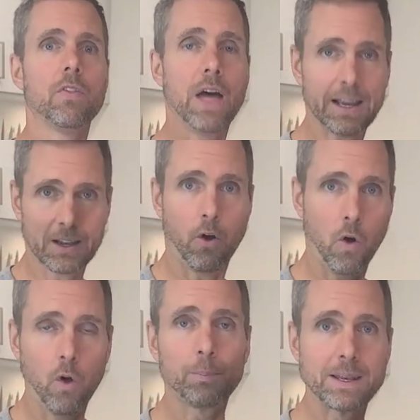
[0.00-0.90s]
That can
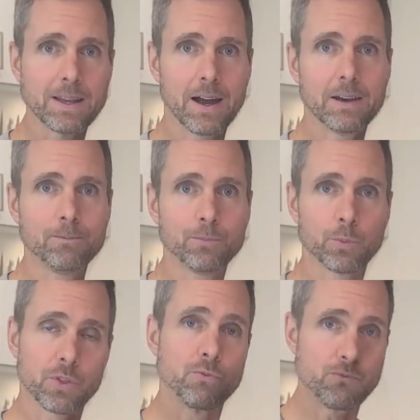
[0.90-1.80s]
all be done
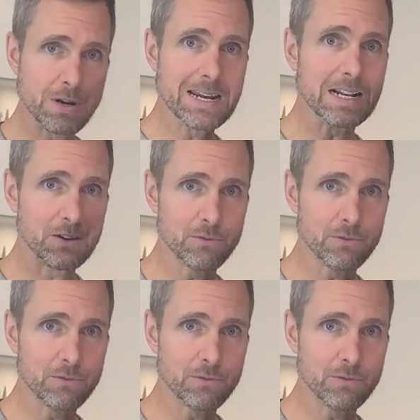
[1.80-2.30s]
with a really,